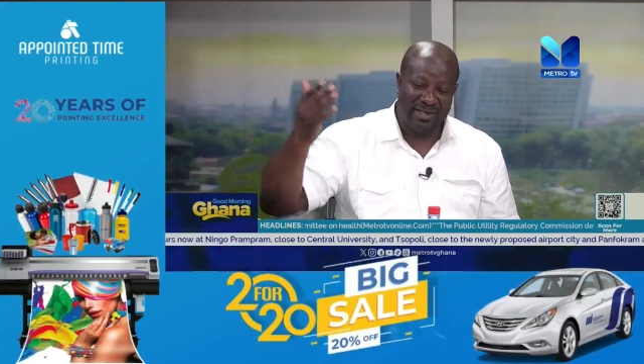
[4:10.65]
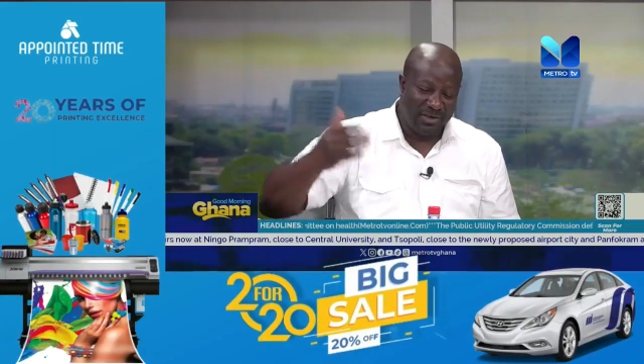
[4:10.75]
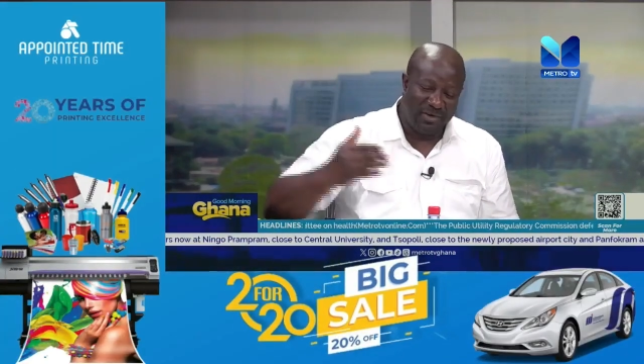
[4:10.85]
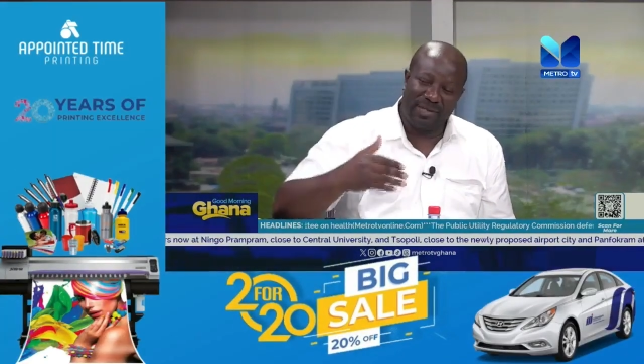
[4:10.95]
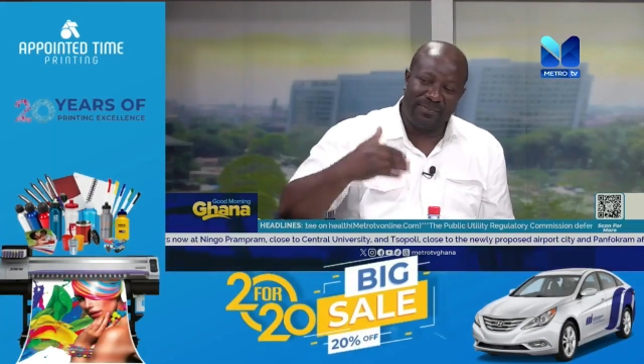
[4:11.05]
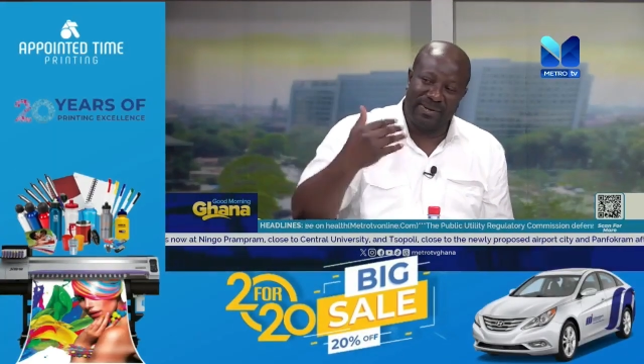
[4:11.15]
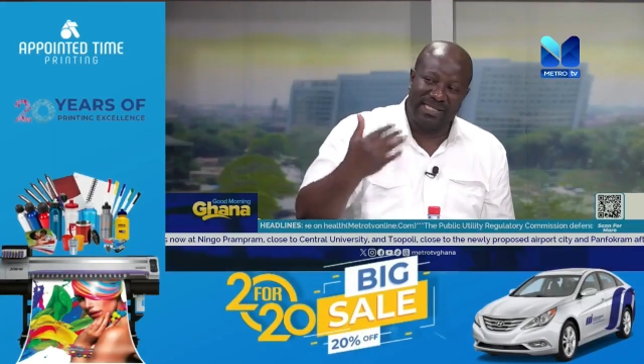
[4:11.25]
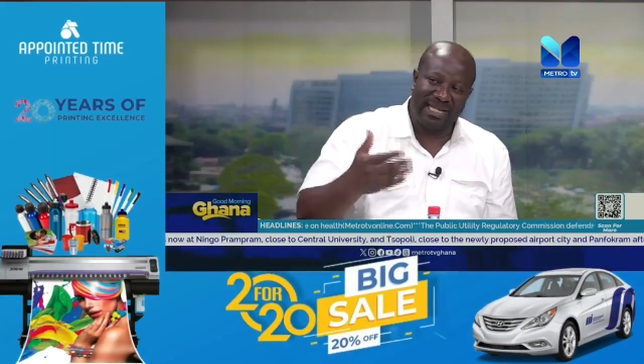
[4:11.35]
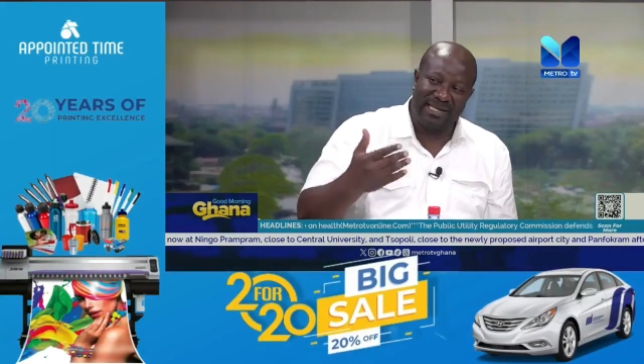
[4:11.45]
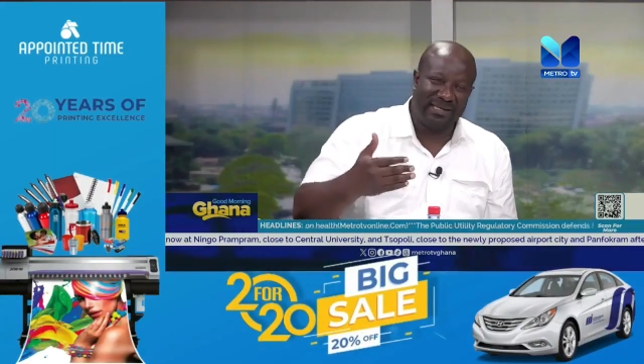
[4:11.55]
You know, the
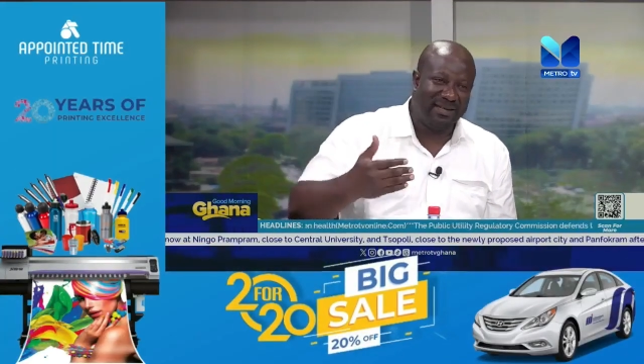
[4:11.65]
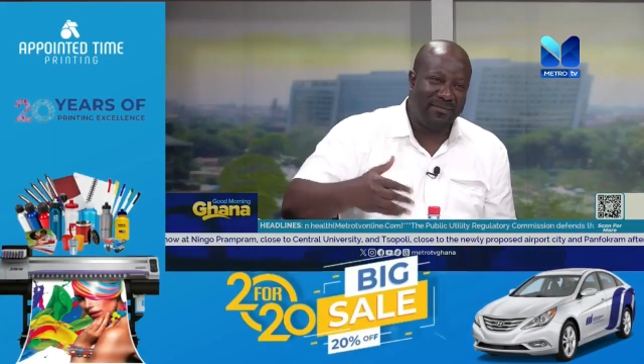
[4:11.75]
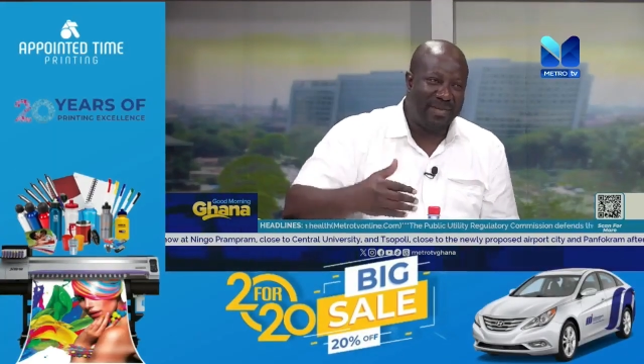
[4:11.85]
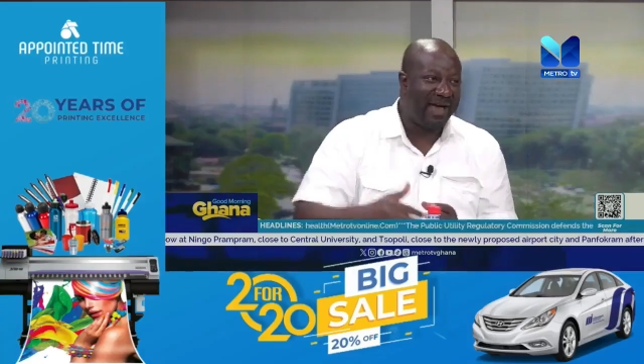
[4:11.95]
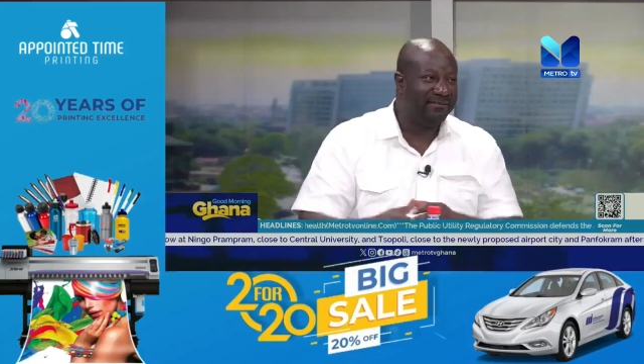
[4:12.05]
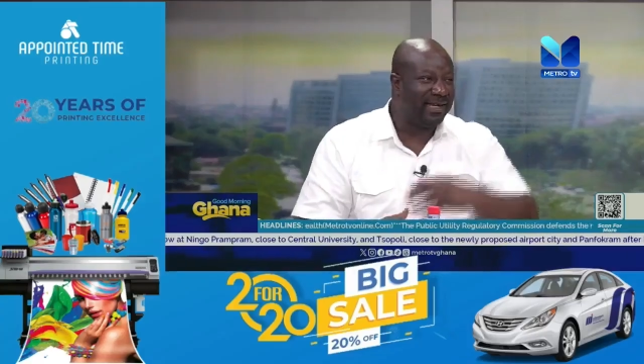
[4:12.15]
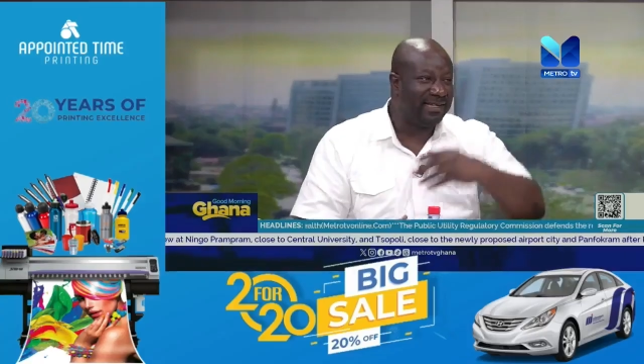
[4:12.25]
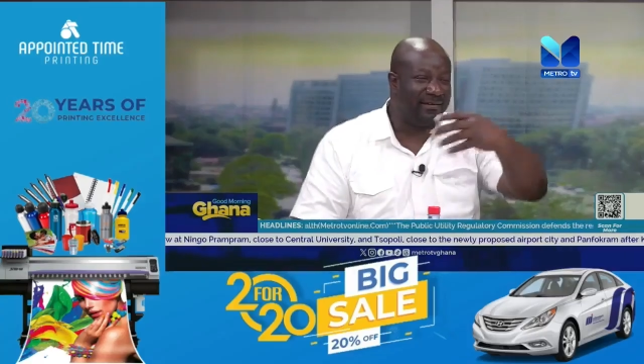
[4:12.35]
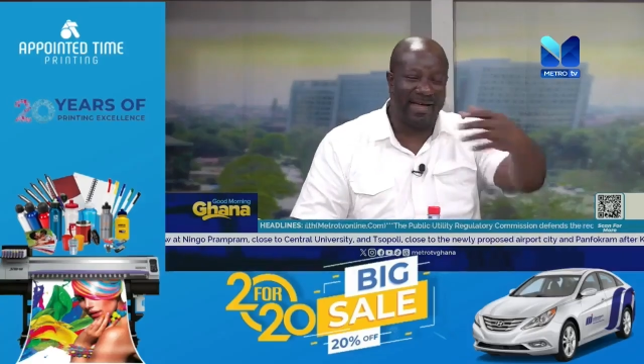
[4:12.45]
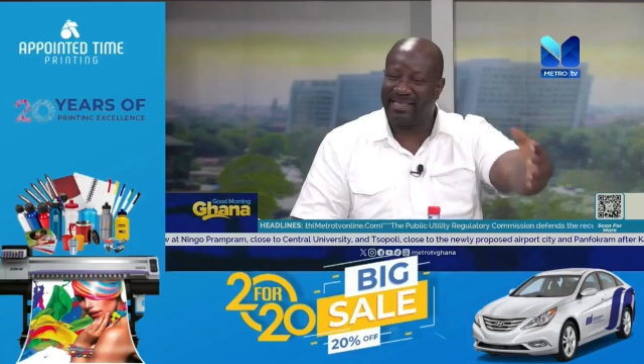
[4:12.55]
president may have done
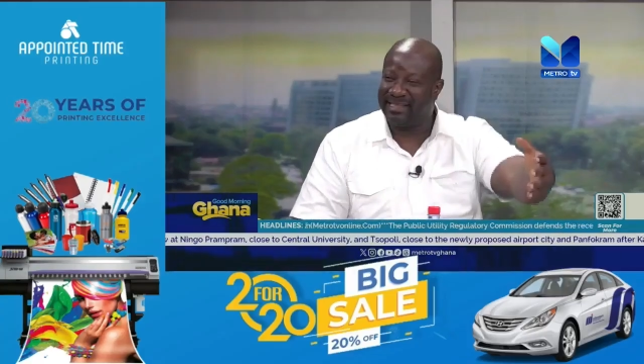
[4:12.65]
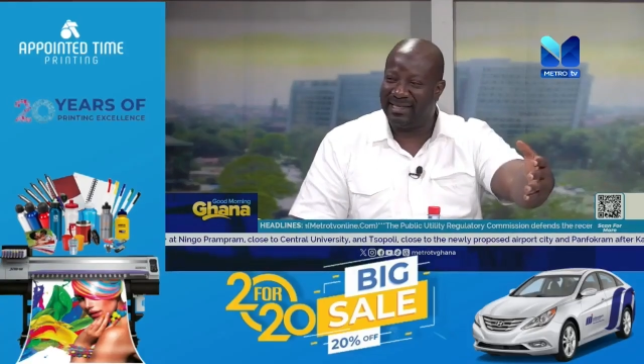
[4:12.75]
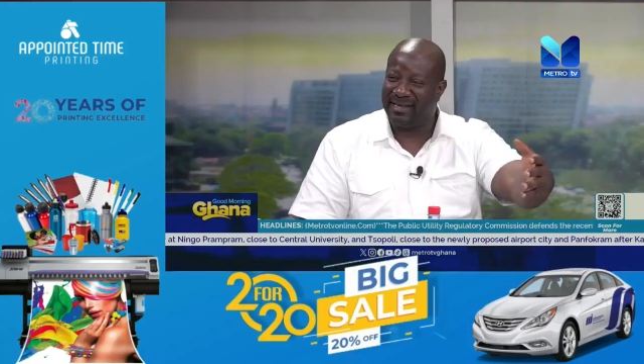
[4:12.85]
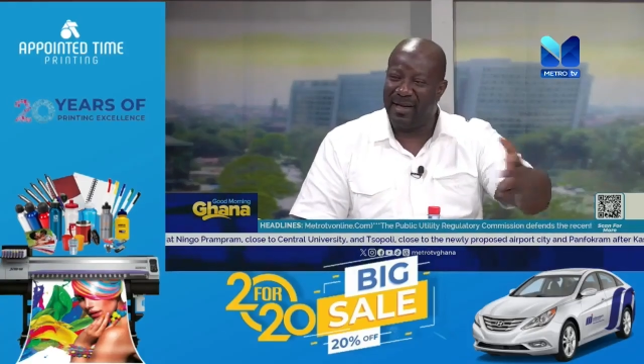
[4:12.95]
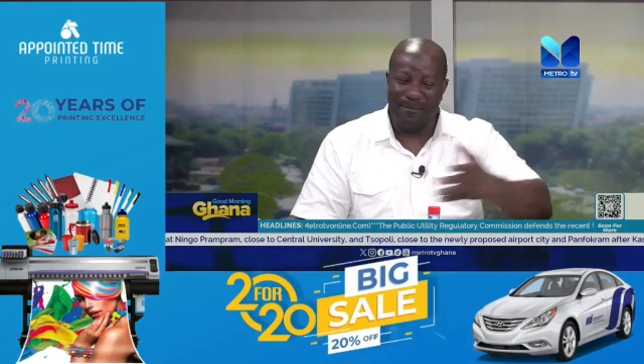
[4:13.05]
the right thing,